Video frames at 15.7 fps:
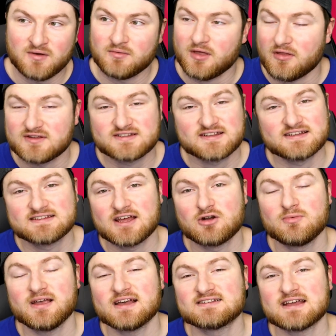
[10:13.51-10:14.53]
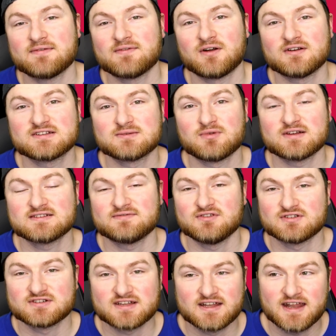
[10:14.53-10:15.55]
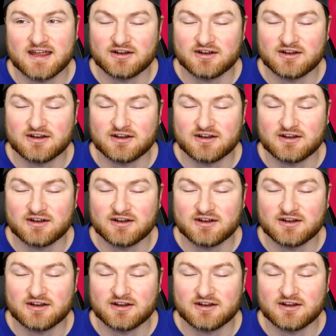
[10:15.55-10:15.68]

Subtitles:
With all those things said, I hope you guys have an awesome rest of your Sunday